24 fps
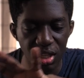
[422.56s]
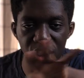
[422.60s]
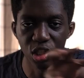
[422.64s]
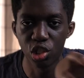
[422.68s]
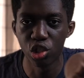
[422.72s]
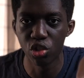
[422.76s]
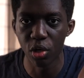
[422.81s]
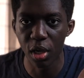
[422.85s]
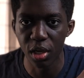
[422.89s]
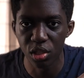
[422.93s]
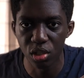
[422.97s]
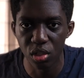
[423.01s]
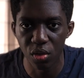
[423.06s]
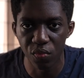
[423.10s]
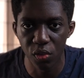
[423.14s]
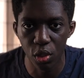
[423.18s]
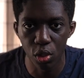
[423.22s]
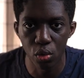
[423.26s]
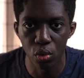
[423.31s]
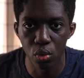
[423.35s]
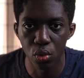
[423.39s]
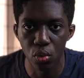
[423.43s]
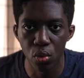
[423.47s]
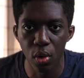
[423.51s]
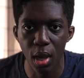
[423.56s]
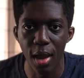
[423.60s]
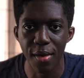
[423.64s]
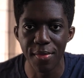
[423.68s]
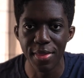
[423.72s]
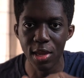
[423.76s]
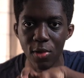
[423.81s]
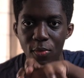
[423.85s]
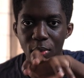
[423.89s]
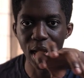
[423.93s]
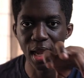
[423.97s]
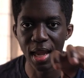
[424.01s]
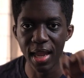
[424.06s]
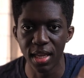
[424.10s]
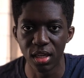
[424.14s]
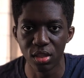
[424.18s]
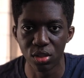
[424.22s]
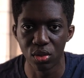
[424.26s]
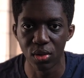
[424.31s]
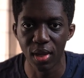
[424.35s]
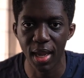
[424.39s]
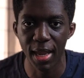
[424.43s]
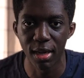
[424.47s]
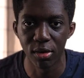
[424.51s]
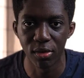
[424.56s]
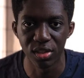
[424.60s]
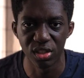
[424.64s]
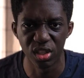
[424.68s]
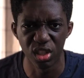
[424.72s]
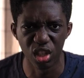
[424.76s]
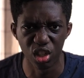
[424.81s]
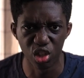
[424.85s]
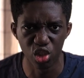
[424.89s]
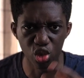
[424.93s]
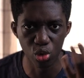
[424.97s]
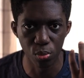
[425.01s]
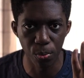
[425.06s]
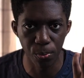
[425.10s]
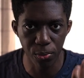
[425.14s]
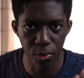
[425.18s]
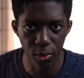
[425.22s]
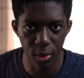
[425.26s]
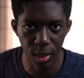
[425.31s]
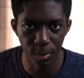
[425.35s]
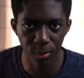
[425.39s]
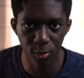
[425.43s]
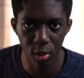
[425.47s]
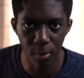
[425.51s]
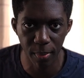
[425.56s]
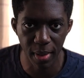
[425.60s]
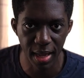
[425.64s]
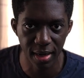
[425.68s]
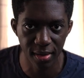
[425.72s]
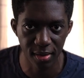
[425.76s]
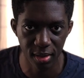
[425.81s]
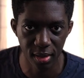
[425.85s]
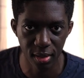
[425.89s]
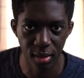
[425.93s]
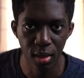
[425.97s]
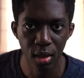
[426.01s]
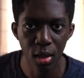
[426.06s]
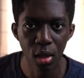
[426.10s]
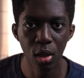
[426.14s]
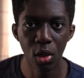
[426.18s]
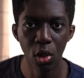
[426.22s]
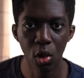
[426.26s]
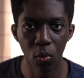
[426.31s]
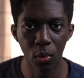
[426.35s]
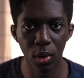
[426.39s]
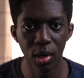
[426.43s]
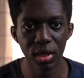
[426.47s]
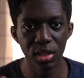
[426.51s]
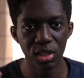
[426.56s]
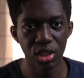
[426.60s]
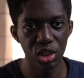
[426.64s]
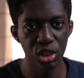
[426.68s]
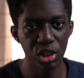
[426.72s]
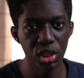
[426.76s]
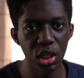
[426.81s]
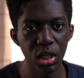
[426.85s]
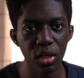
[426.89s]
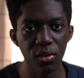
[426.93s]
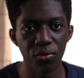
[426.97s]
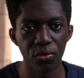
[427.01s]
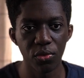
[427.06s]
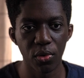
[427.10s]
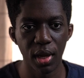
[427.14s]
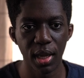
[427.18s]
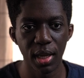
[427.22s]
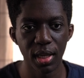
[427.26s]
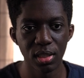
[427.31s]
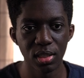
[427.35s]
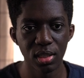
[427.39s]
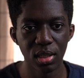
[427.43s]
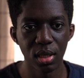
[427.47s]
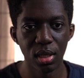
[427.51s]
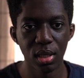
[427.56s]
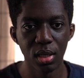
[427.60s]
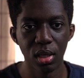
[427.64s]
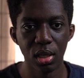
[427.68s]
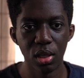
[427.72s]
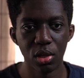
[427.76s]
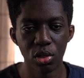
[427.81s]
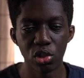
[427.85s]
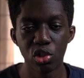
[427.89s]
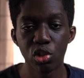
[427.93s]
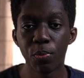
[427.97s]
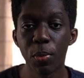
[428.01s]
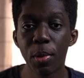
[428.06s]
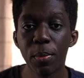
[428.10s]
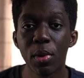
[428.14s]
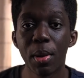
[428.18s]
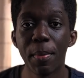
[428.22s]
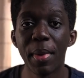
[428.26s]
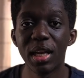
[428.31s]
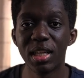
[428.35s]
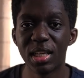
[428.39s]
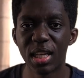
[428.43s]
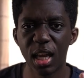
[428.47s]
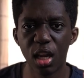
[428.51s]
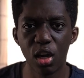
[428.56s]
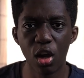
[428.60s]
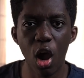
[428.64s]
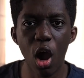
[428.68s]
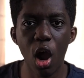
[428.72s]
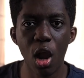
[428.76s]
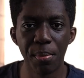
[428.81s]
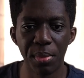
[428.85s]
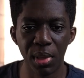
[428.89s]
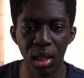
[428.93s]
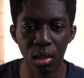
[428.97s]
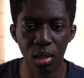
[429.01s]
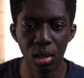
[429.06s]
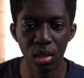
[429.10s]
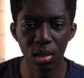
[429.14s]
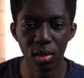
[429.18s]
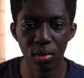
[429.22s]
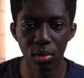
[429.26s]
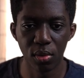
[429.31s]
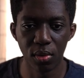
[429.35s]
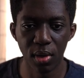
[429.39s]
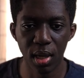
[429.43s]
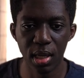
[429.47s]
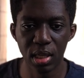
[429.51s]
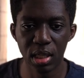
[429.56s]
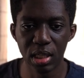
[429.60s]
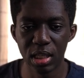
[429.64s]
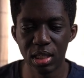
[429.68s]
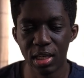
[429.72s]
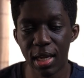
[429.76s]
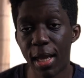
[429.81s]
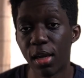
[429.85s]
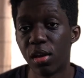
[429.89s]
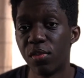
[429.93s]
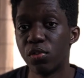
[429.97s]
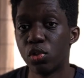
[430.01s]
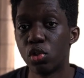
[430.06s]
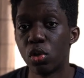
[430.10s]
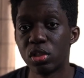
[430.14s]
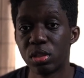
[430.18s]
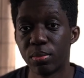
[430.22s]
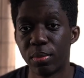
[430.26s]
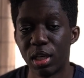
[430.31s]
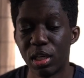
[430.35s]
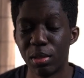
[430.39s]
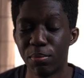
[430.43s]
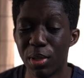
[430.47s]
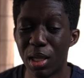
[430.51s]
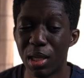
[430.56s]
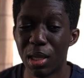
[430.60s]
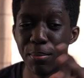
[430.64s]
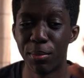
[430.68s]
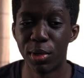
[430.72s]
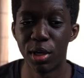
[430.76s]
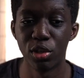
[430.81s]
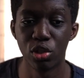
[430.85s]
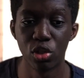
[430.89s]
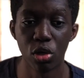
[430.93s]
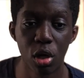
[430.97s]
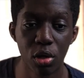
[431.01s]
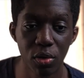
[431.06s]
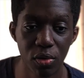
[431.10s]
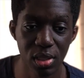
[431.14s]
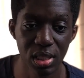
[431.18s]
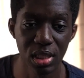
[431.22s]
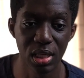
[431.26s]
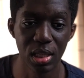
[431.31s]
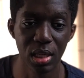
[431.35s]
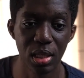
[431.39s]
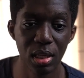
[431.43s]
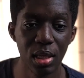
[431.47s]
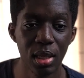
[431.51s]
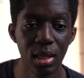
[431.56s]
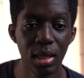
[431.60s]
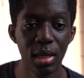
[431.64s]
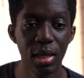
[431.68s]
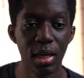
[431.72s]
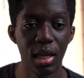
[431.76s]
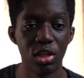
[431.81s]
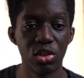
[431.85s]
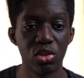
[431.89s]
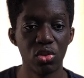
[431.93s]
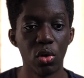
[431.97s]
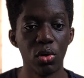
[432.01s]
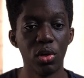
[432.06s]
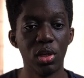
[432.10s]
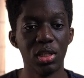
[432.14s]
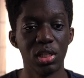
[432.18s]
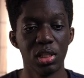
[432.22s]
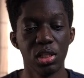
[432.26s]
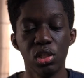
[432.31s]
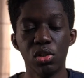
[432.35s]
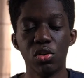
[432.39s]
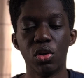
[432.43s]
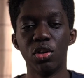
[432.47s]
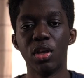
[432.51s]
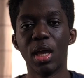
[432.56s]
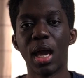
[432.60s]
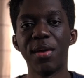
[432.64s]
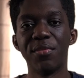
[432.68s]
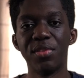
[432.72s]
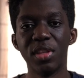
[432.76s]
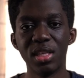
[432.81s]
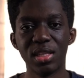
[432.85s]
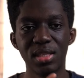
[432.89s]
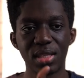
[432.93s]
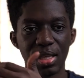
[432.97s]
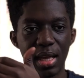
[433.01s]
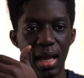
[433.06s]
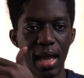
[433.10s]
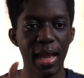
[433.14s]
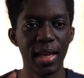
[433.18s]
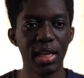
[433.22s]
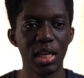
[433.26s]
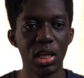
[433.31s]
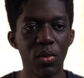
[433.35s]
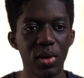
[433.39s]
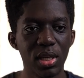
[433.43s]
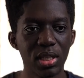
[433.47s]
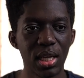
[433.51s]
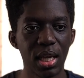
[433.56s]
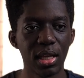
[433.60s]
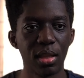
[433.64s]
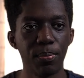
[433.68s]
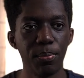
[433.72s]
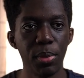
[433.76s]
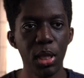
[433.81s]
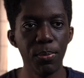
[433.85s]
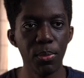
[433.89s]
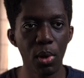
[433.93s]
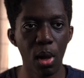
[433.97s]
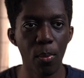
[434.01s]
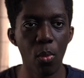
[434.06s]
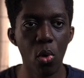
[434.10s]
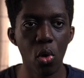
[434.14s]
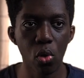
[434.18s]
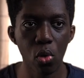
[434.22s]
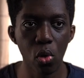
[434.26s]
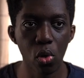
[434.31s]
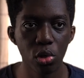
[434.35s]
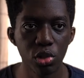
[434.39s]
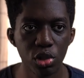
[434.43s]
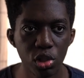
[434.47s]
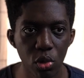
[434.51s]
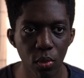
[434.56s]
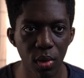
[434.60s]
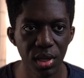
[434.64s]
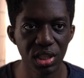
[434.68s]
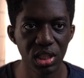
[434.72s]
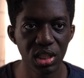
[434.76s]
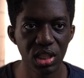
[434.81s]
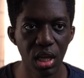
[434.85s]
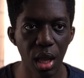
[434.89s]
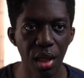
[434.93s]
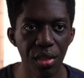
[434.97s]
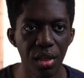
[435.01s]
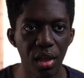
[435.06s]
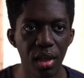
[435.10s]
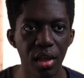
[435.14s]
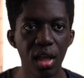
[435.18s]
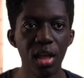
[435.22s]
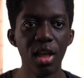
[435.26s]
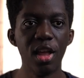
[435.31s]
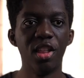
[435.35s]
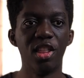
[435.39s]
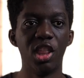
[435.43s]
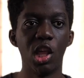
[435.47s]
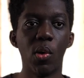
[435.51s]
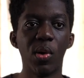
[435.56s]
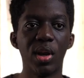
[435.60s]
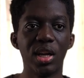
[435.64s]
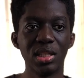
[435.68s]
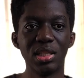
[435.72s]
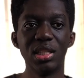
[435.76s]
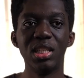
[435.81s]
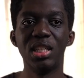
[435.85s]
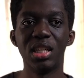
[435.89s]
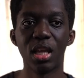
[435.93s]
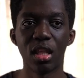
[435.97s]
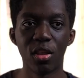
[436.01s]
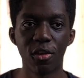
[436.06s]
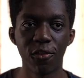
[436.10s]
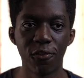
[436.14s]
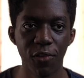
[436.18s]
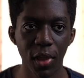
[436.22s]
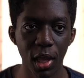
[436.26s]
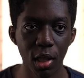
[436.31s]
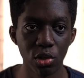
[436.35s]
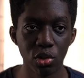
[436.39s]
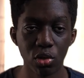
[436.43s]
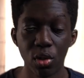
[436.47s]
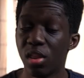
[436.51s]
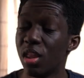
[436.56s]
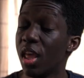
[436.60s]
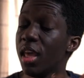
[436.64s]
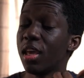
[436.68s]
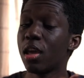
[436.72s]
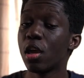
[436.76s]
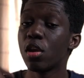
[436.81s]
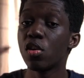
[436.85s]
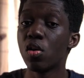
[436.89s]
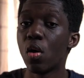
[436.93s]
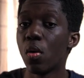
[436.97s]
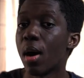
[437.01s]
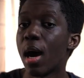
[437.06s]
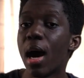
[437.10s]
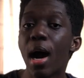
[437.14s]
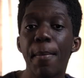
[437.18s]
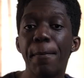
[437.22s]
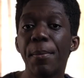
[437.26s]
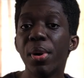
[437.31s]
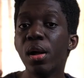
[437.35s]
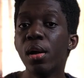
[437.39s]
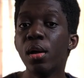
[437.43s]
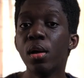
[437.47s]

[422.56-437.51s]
structure of the crew, how they relate to Kaido as the supreme commander. Whereas chief, right, because supreme commander is like an army. Right? Kaido even talks about it being a meritocracy. And so, you know, you have this idea where it's like people are more cold towards each other. They want to see each other fail so they can go up.